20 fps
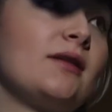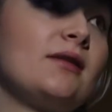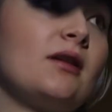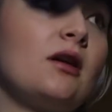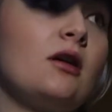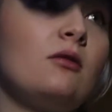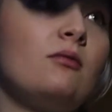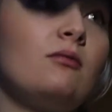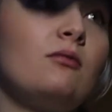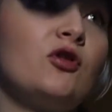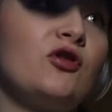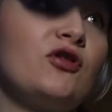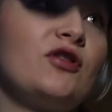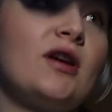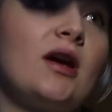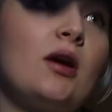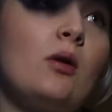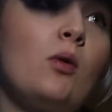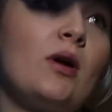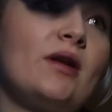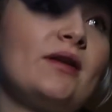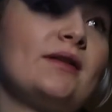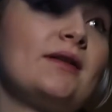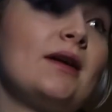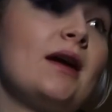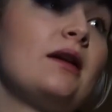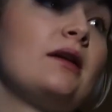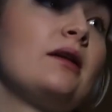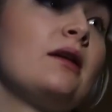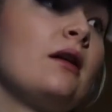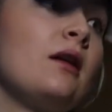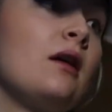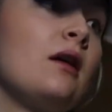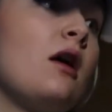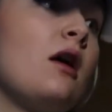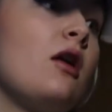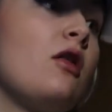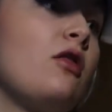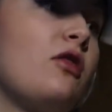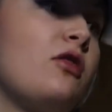So Monday, Wednesday,
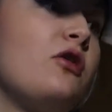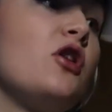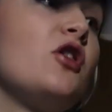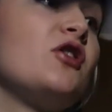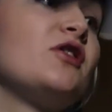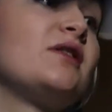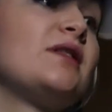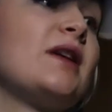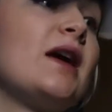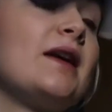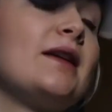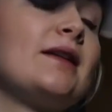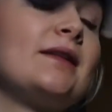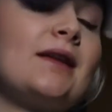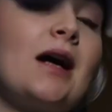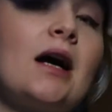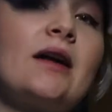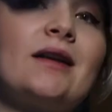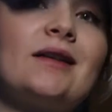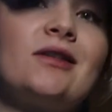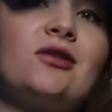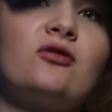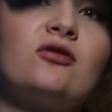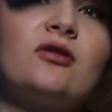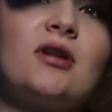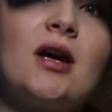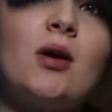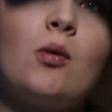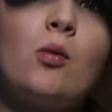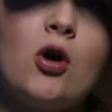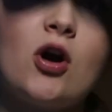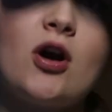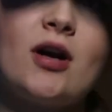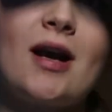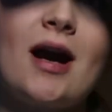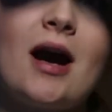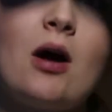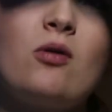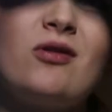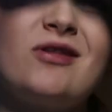Thursday, Saturday, Sunday
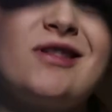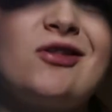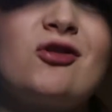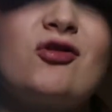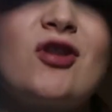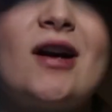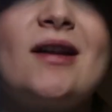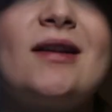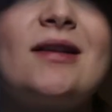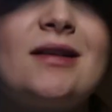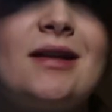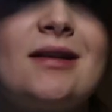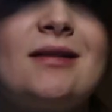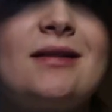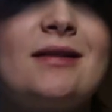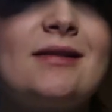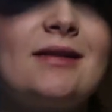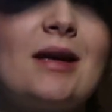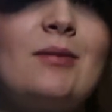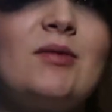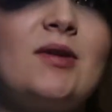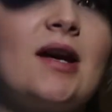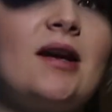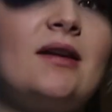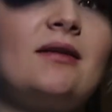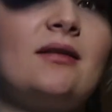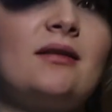workouts, and try and stick to the same day.